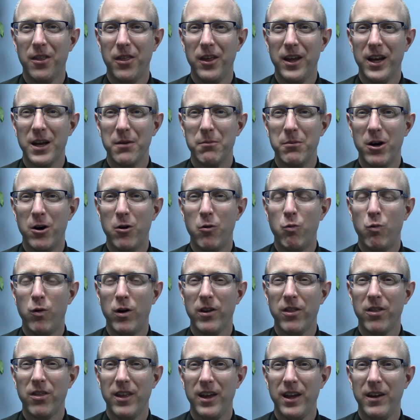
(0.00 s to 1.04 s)
think about
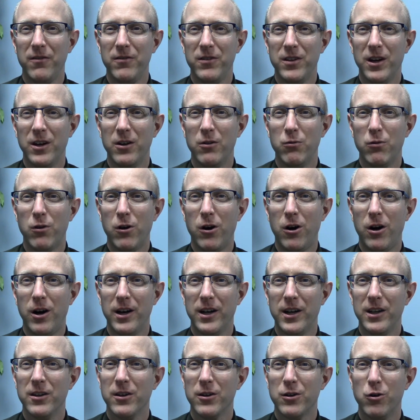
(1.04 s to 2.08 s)
what they've done
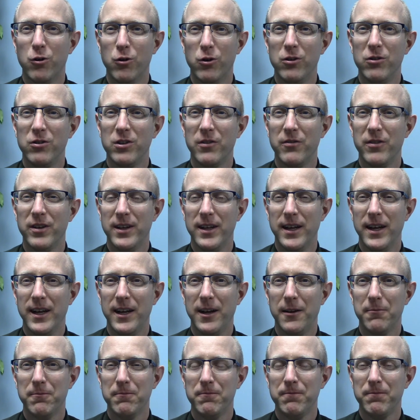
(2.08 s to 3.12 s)
wrong in the course of a
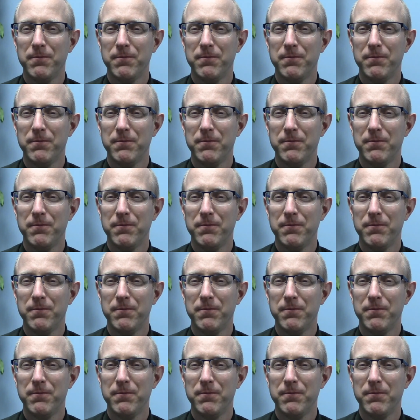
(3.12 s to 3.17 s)
day.